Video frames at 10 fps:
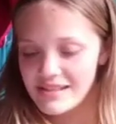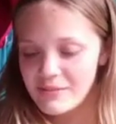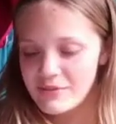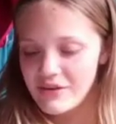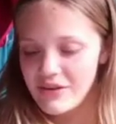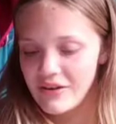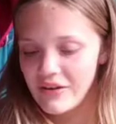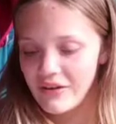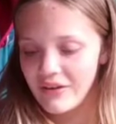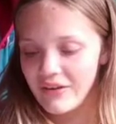slept
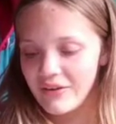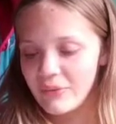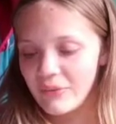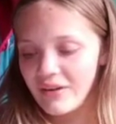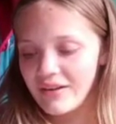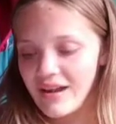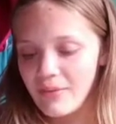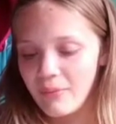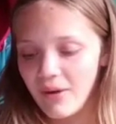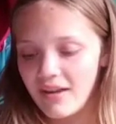on one,
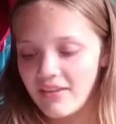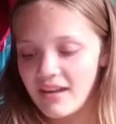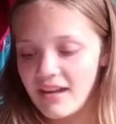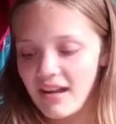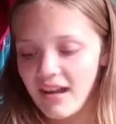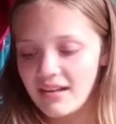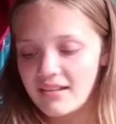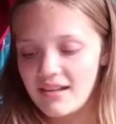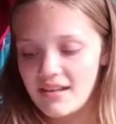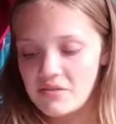and Bradley and I
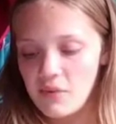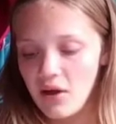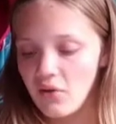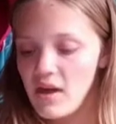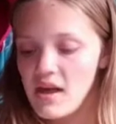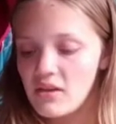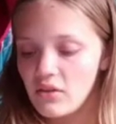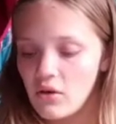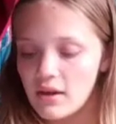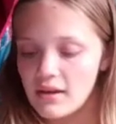did as well.
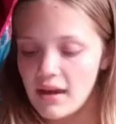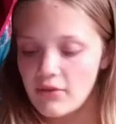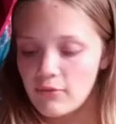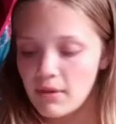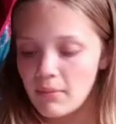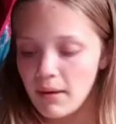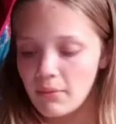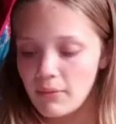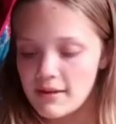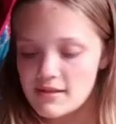Logan gave me my
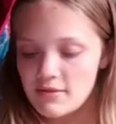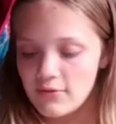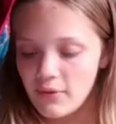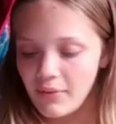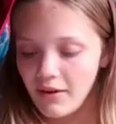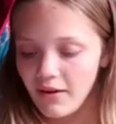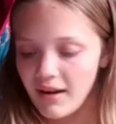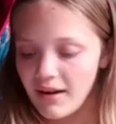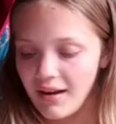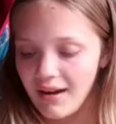present from her,
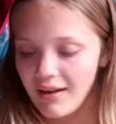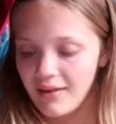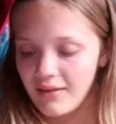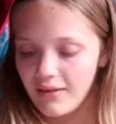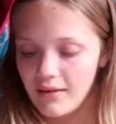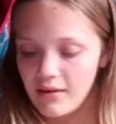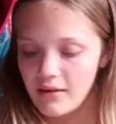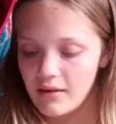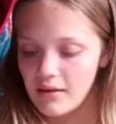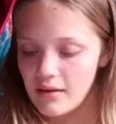and
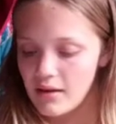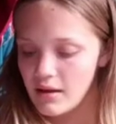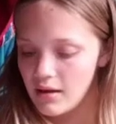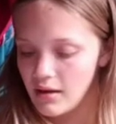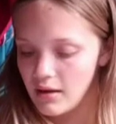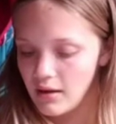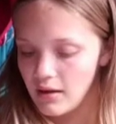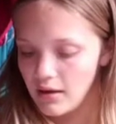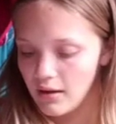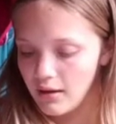I
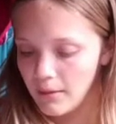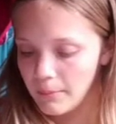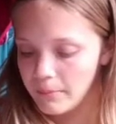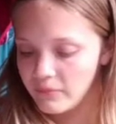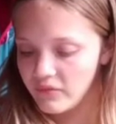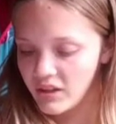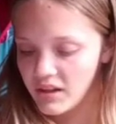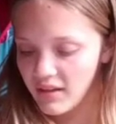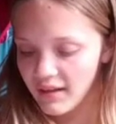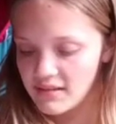um really
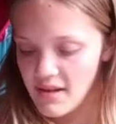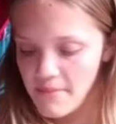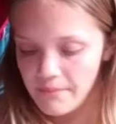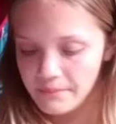liked it.